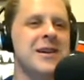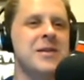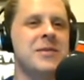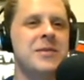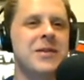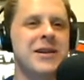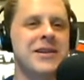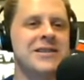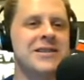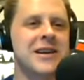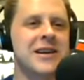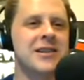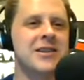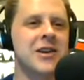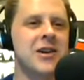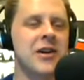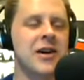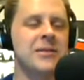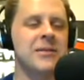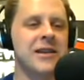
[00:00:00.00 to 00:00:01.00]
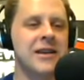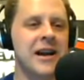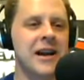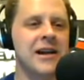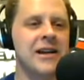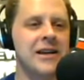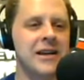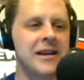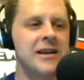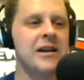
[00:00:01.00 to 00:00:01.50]
But uh, no, I mean,
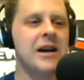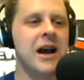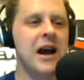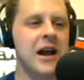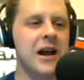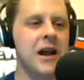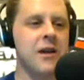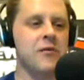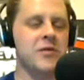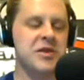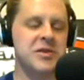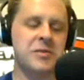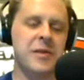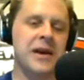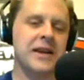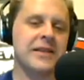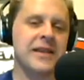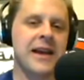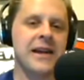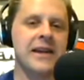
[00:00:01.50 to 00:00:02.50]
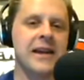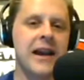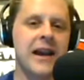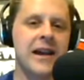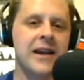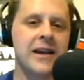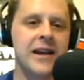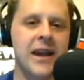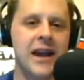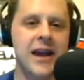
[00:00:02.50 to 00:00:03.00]
I, I, I, respect that
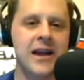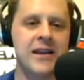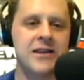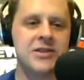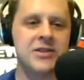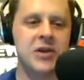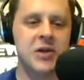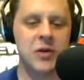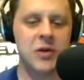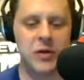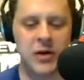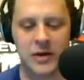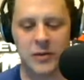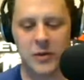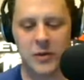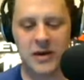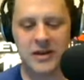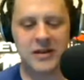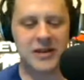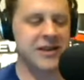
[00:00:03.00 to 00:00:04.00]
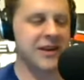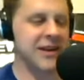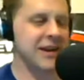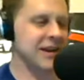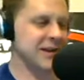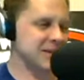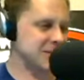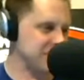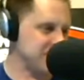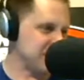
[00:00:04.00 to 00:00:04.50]
guy. And so uh, one of the
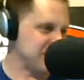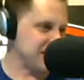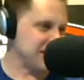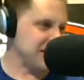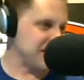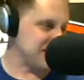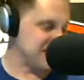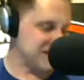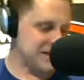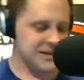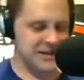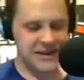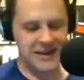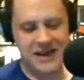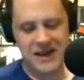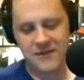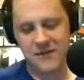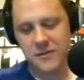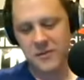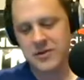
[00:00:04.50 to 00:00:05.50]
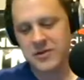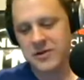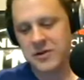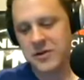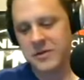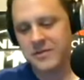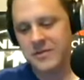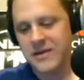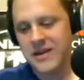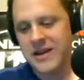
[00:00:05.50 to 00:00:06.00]
things that, uh, that Kevin would
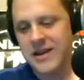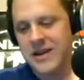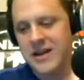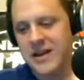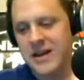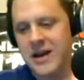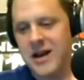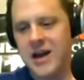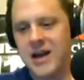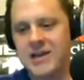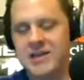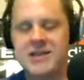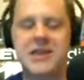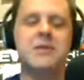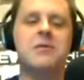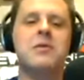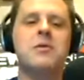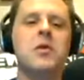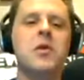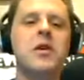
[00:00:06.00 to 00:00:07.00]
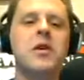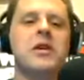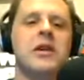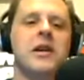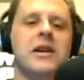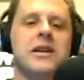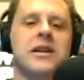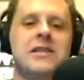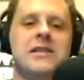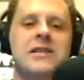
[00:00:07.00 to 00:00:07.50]
do uh, as he would work
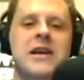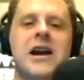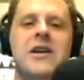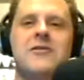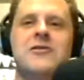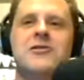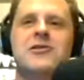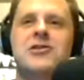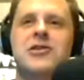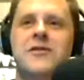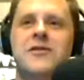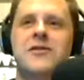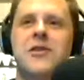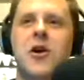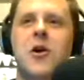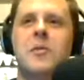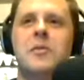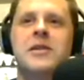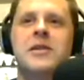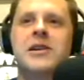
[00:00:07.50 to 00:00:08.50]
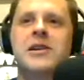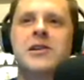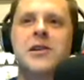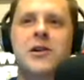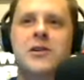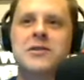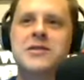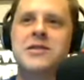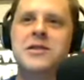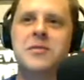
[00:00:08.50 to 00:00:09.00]
an entire shift open to
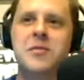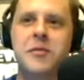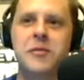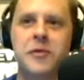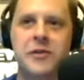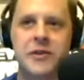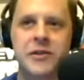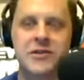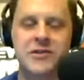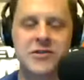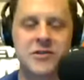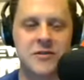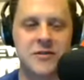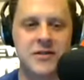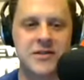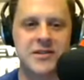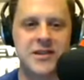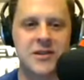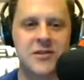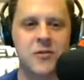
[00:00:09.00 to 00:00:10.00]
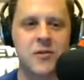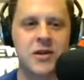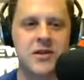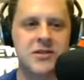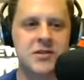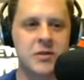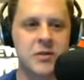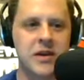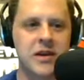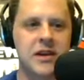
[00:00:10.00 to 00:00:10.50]
close in the Papillion Service Center once
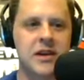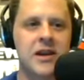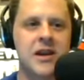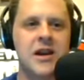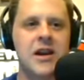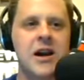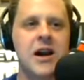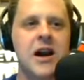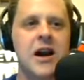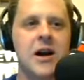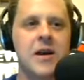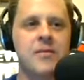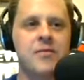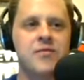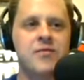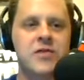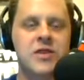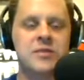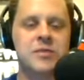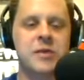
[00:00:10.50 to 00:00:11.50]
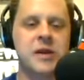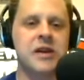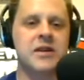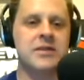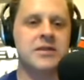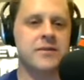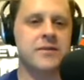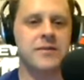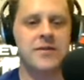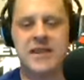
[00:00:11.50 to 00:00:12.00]
a week, um, just because
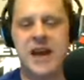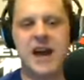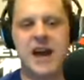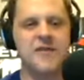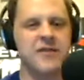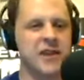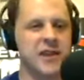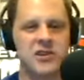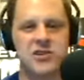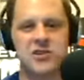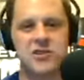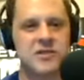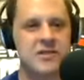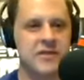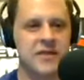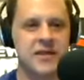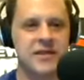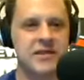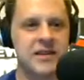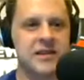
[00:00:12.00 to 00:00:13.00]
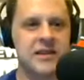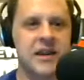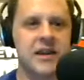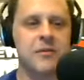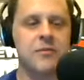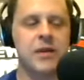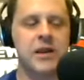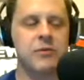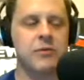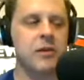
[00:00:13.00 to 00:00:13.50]
of staffing issues and things like that. He
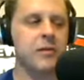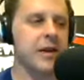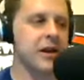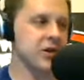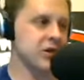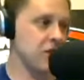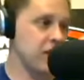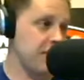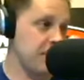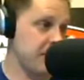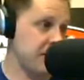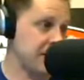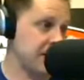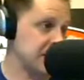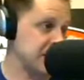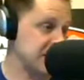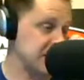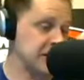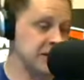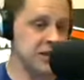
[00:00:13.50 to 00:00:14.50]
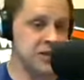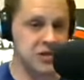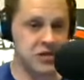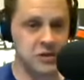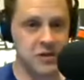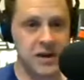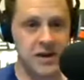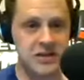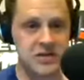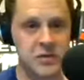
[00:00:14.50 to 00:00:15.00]
make, we make sure everybody gets at least two
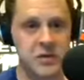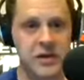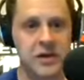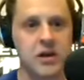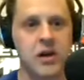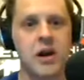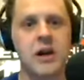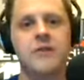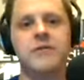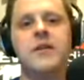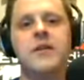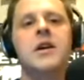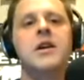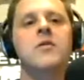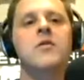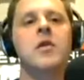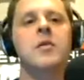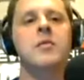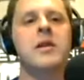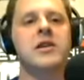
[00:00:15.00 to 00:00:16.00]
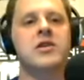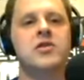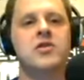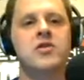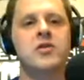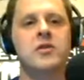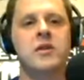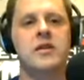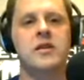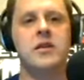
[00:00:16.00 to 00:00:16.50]
days a week off. We make
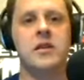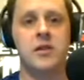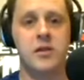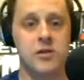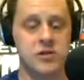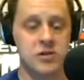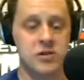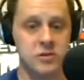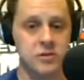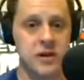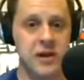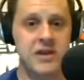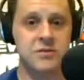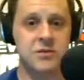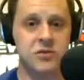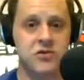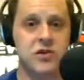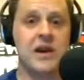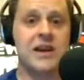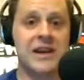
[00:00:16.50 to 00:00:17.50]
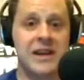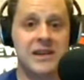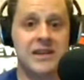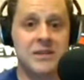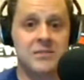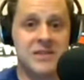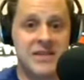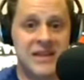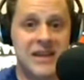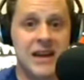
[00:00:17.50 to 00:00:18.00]
sure that in their two days, we try to get them
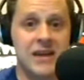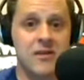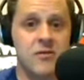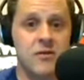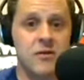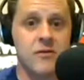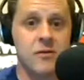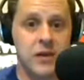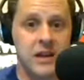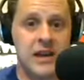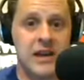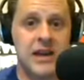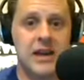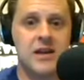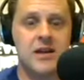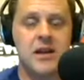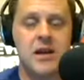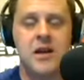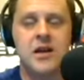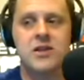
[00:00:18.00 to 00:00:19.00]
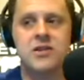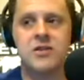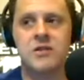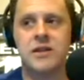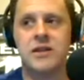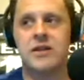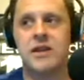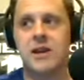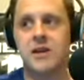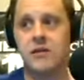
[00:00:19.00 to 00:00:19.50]
together if we can so
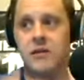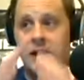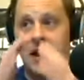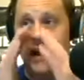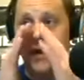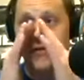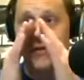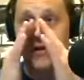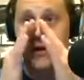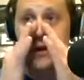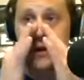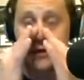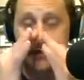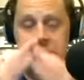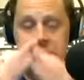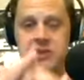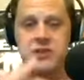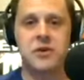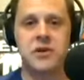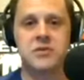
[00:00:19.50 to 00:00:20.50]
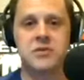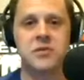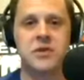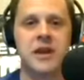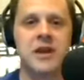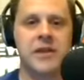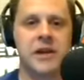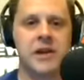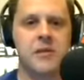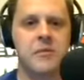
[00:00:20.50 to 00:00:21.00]
that they don't have a, a situation where they have
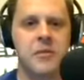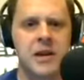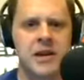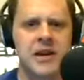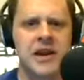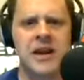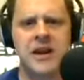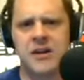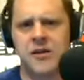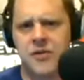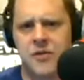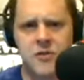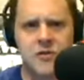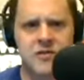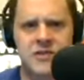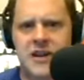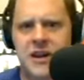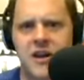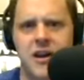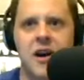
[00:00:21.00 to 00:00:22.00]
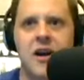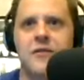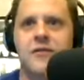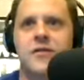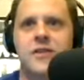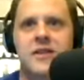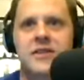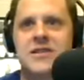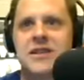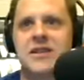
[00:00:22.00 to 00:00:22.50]
like a Monday and a Thursday off
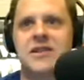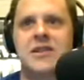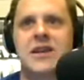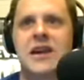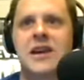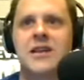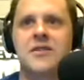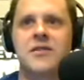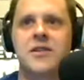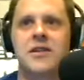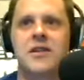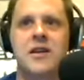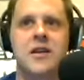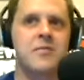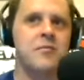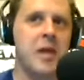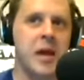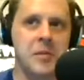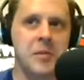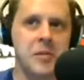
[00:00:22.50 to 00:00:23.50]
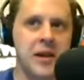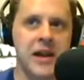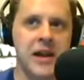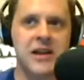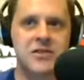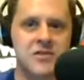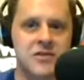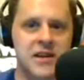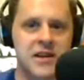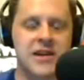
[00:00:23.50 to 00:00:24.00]
and it's like you can't even make plans
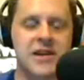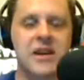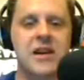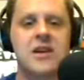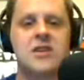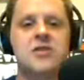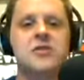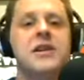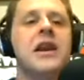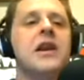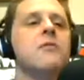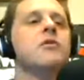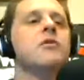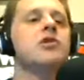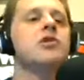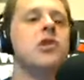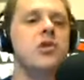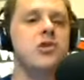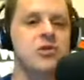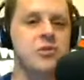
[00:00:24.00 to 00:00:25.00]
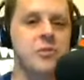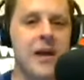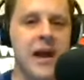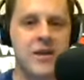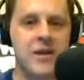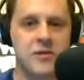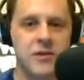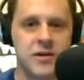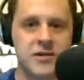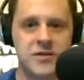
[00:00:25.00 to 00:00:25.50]
or take, you can't recharge your
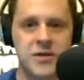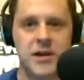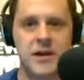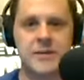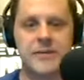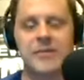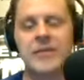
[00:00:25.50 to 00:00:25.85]
batteries, right?